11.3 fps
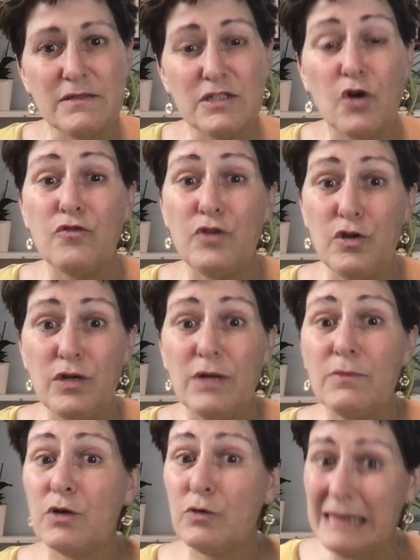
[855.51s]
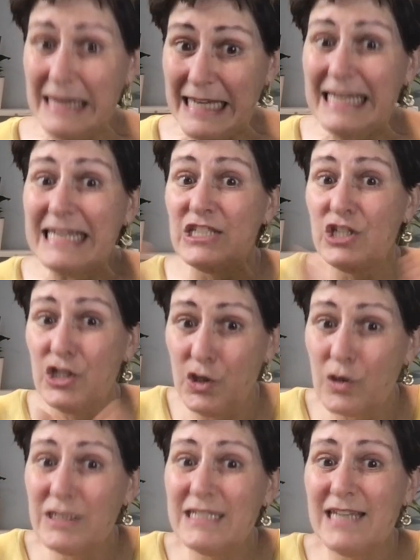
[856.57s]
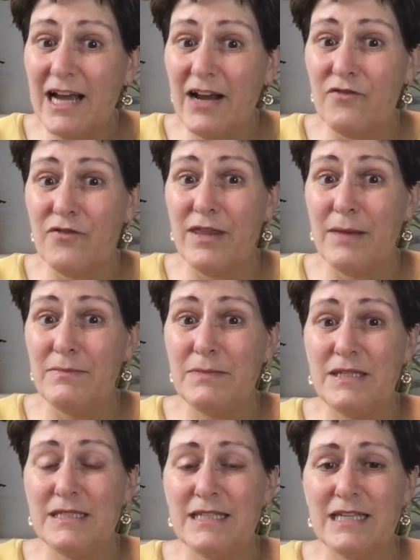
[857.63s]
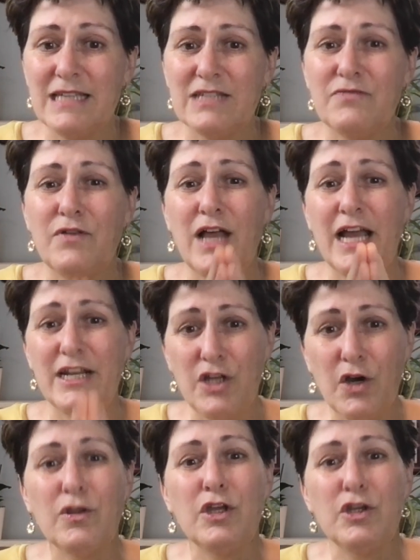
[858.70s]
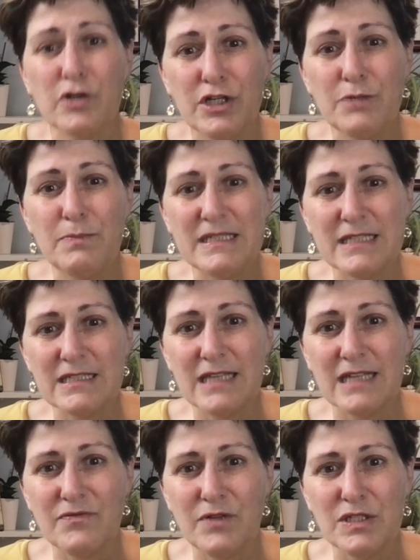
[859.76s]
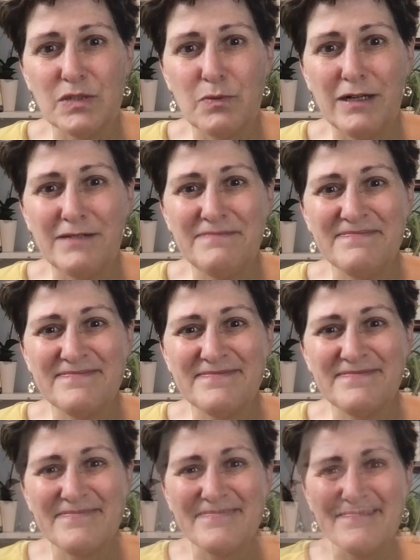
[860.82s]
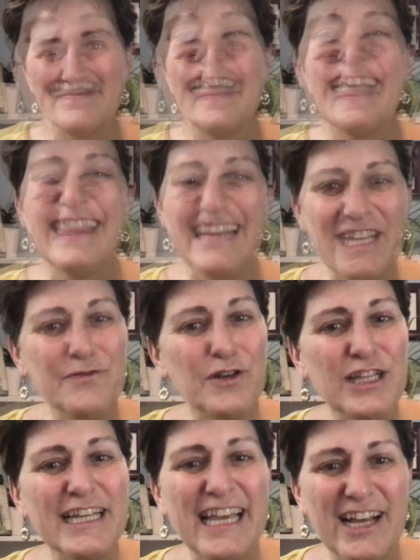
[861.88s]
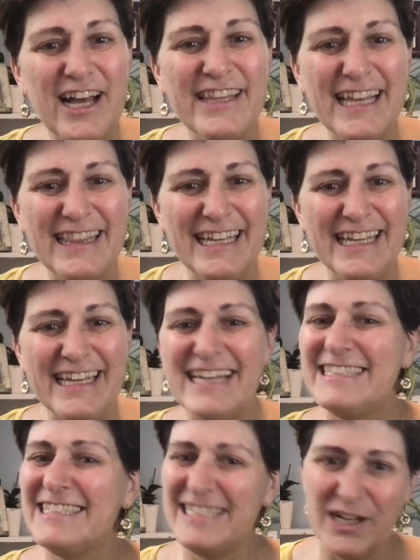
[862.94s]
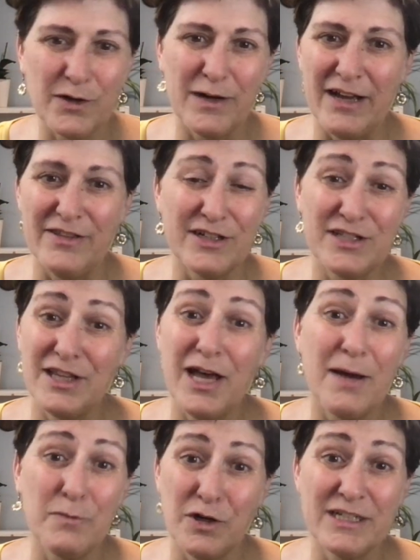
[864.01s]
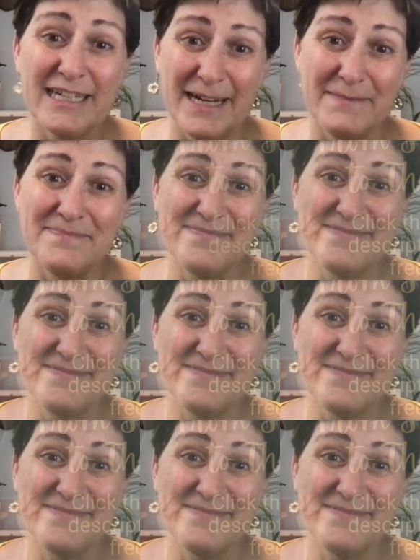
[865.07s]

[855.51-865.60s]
So if you can link it to your desire for them to be successful, I know that you're going to be successful as well. Thanks for clicking on that link, and stick around. There's a lot more to come.